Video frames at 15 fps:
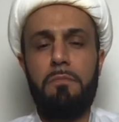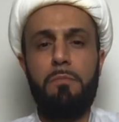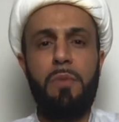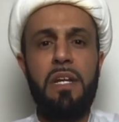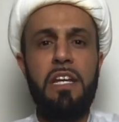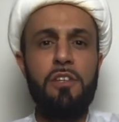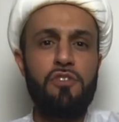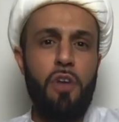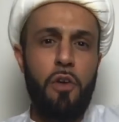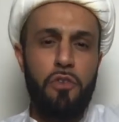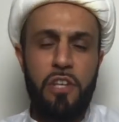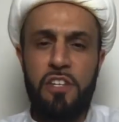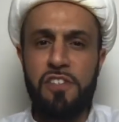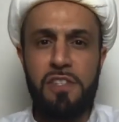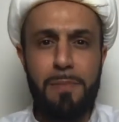But he's
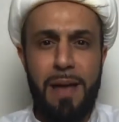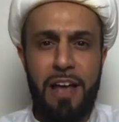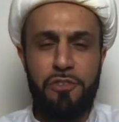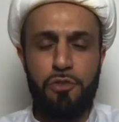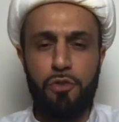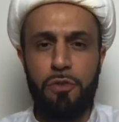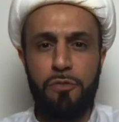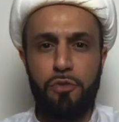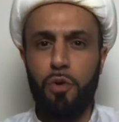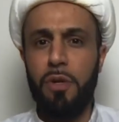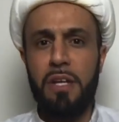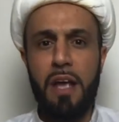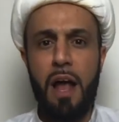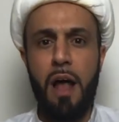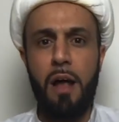the master of
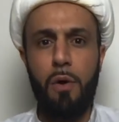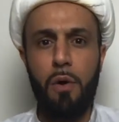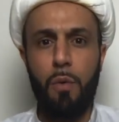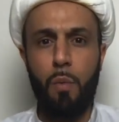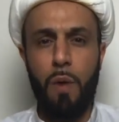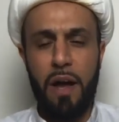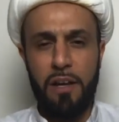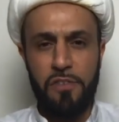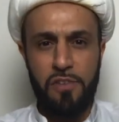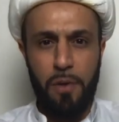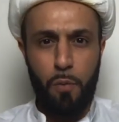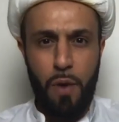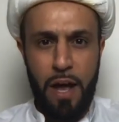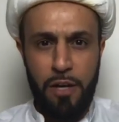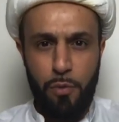dunya.
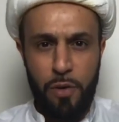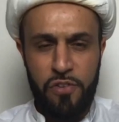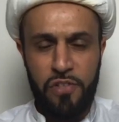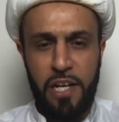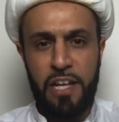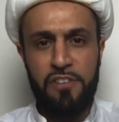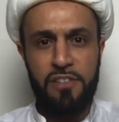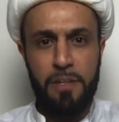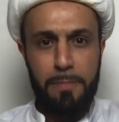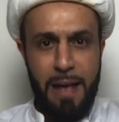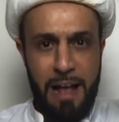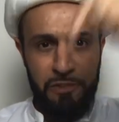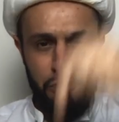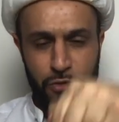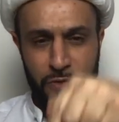Why do we say he's the
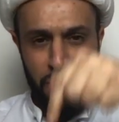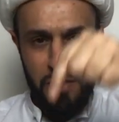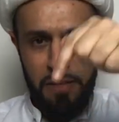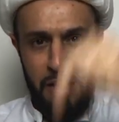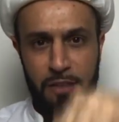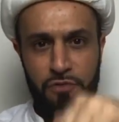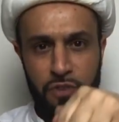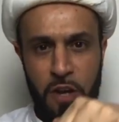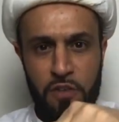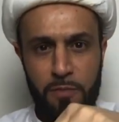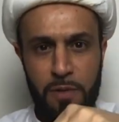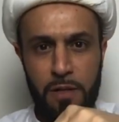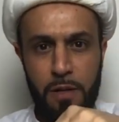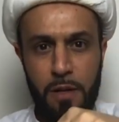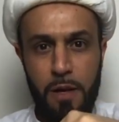master of the Day of
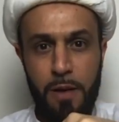Judgment?